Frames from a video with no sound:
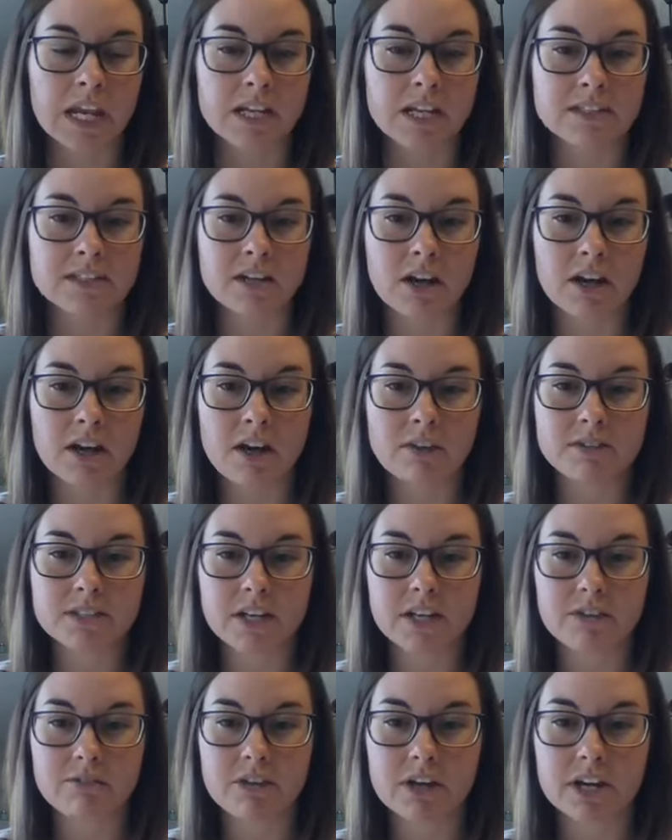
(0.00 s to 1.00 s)
It is hot
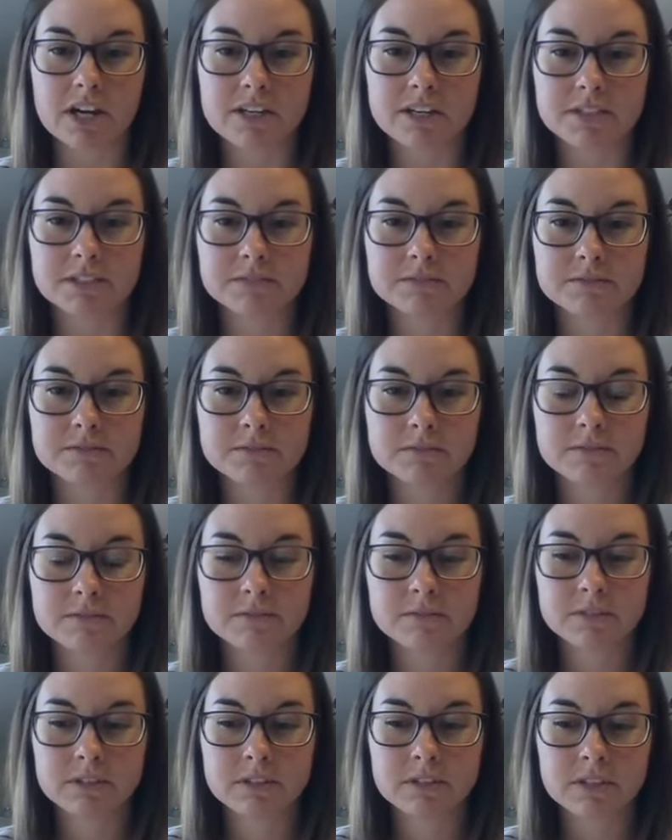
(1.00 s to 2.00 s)
outside, Ryan.
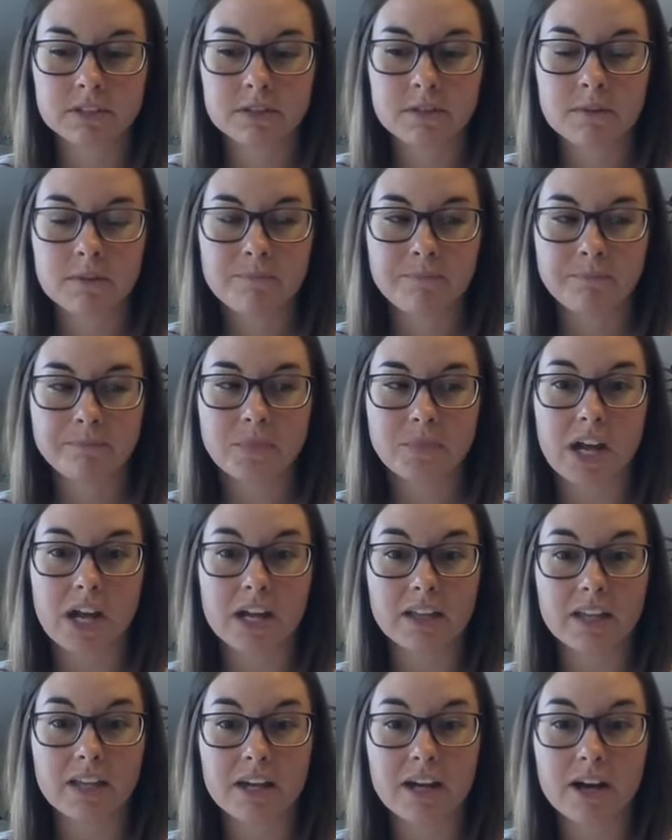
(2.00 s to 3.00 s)

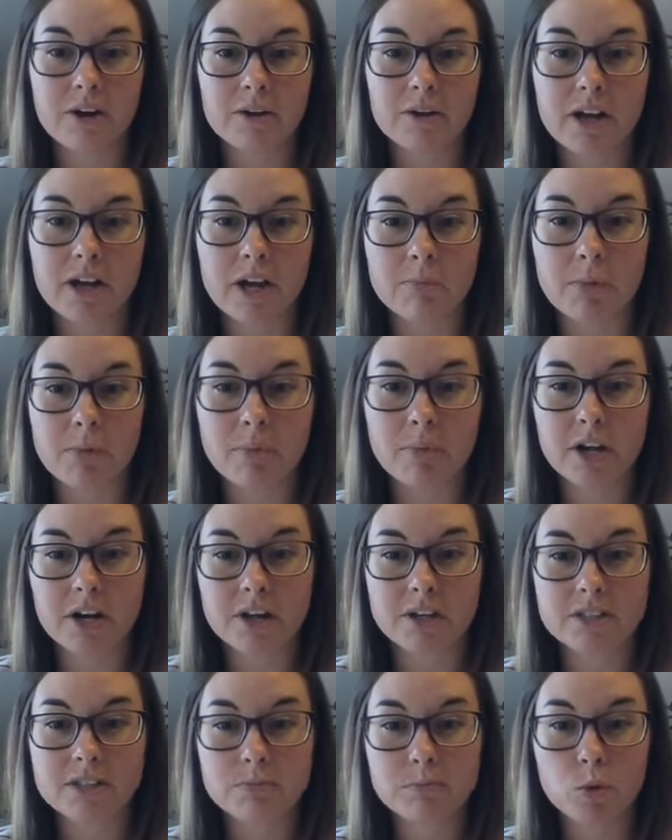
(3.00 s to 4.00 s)
I laid out at my
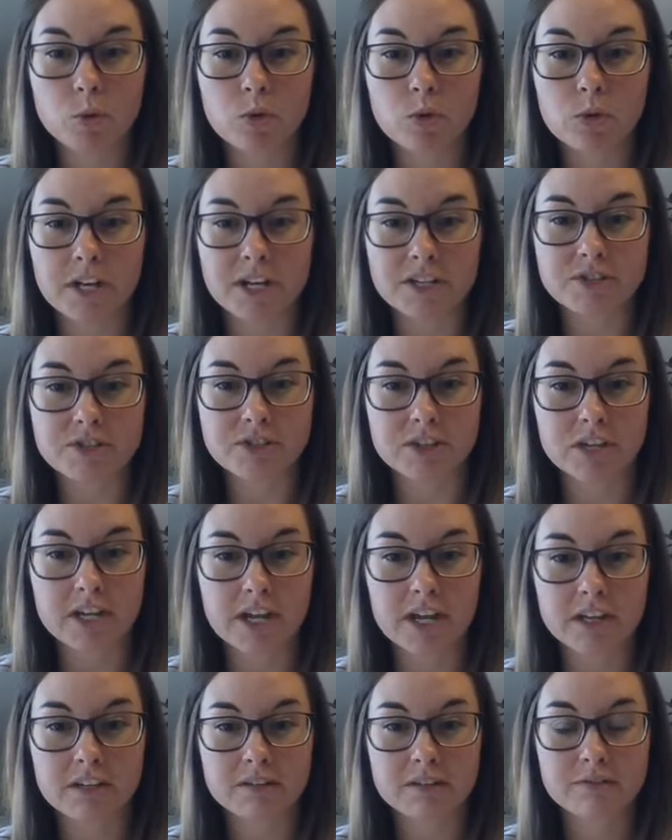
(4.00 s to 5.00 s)
parents' pool
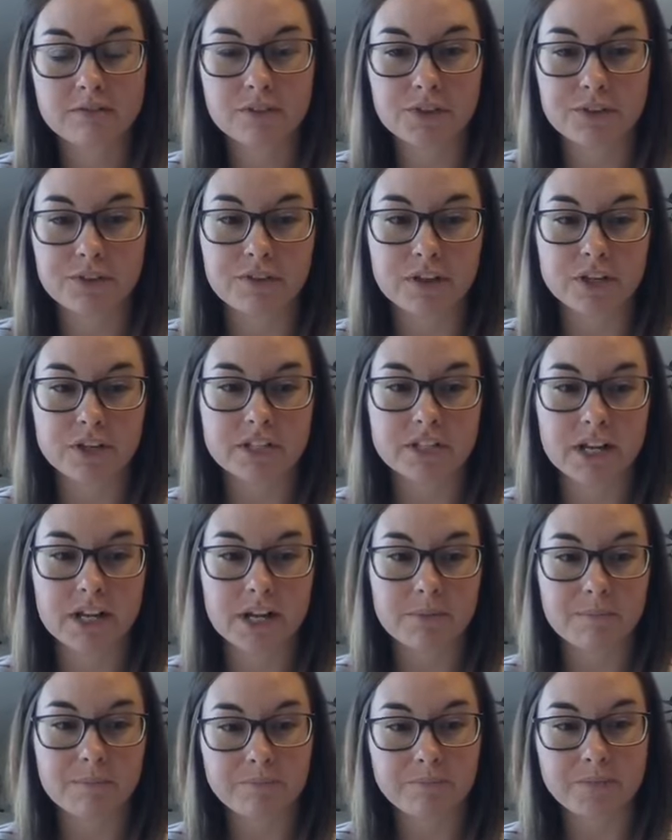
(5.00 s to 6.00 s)
yesterday for the first
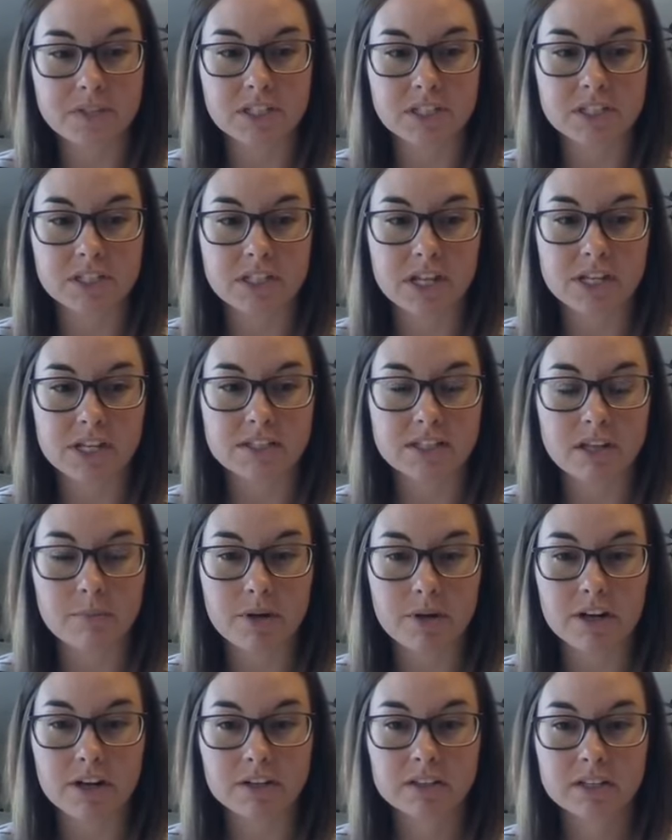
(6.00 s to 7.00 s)
time since last
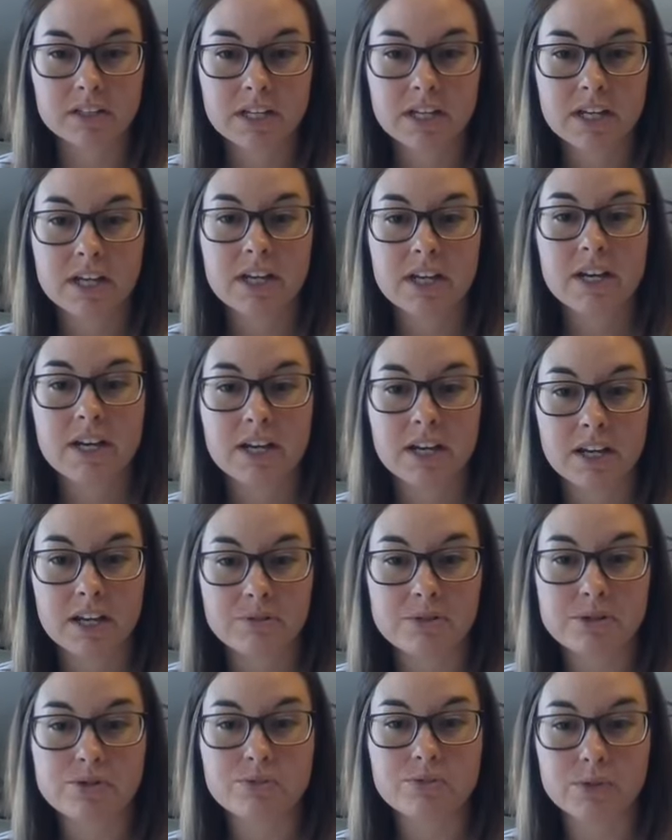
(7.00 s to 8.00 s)
summer.
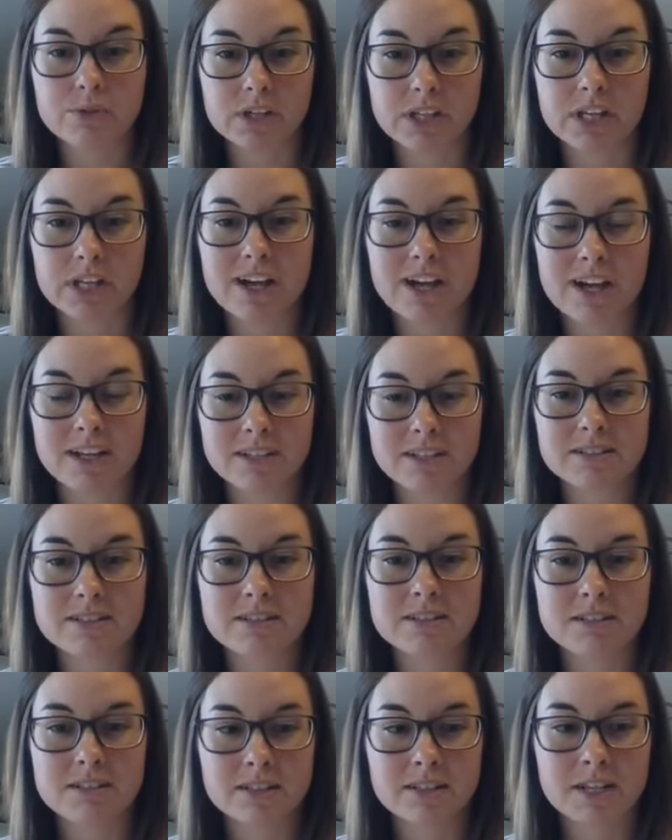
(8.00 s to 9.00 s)
That was really
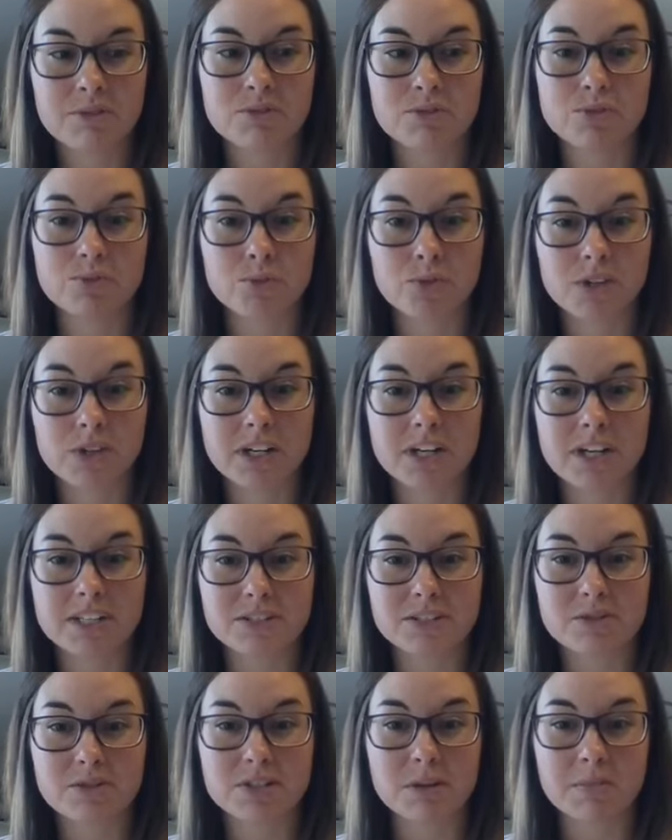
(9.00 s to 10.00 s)
nice. It was really
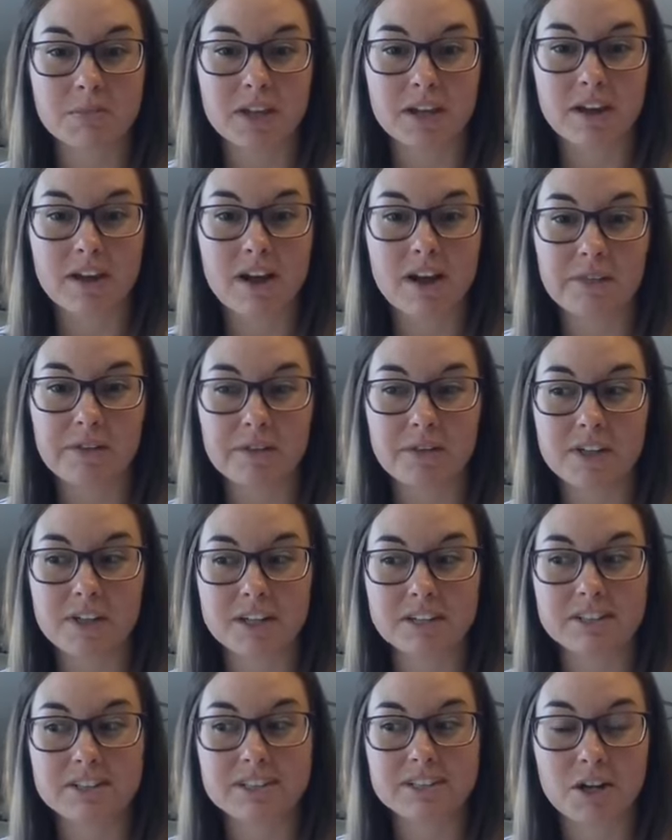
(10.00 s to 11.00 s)
nice to do something other
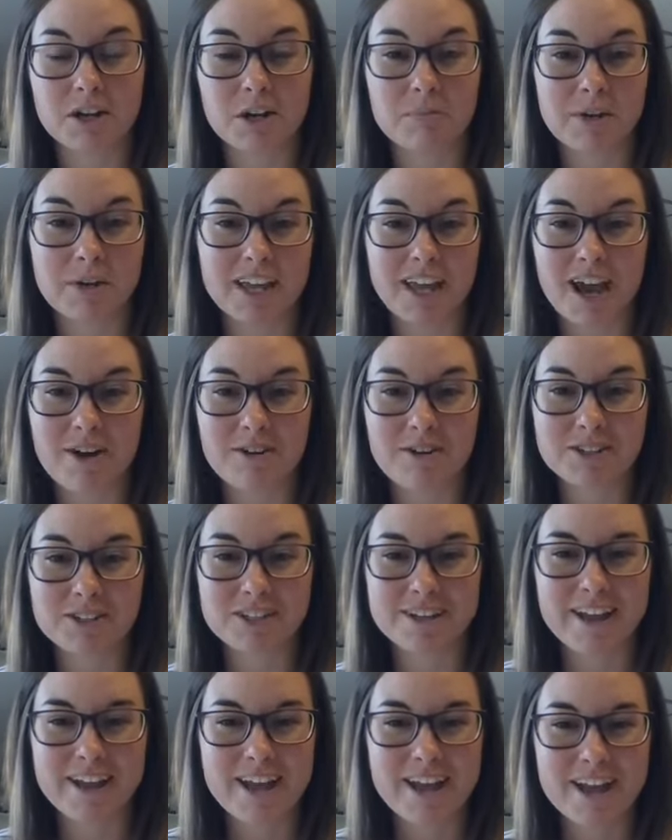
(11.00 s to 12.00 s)
than sit on my
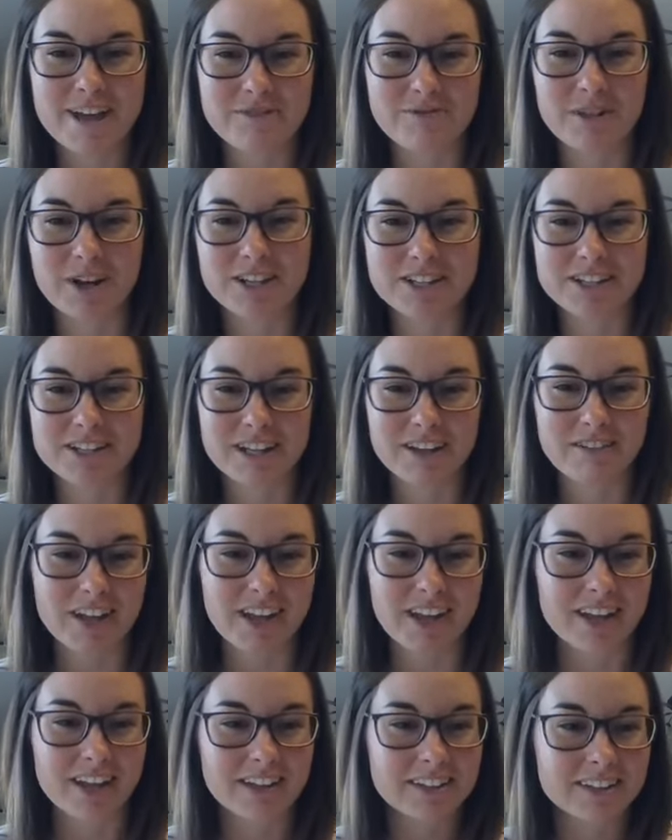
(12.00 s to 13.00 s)
couch and watch
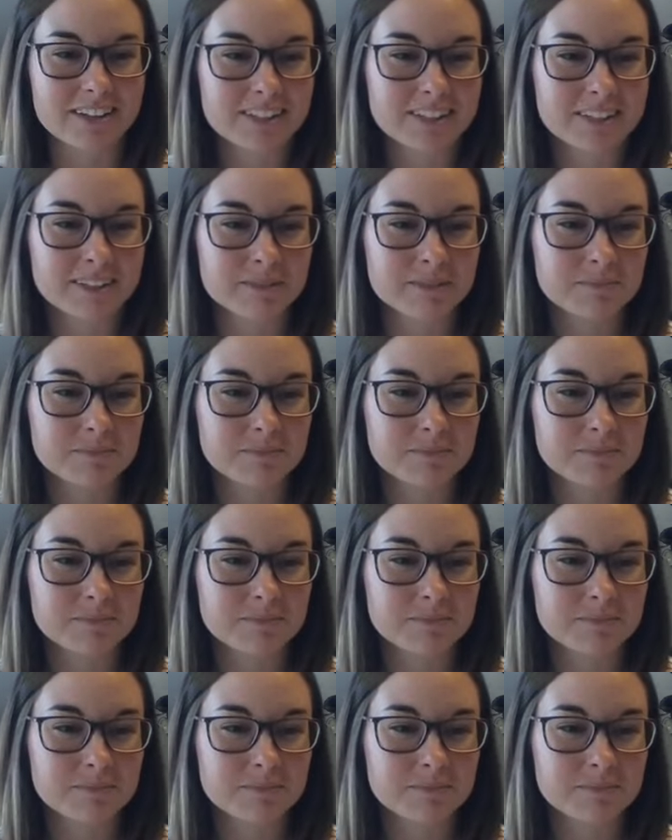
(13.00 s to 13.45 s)
TV.